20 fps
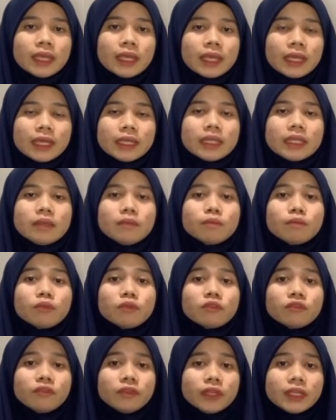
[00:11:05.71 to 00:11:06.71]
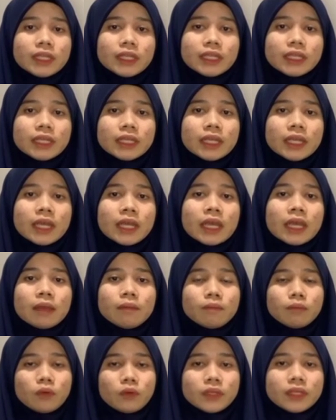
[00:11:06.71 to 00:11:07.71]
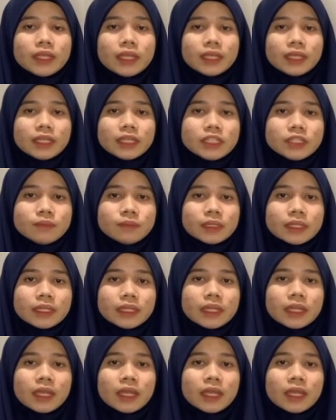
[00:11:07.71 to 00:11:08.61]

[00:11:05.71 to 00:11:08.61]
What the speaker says: and improving employee engagement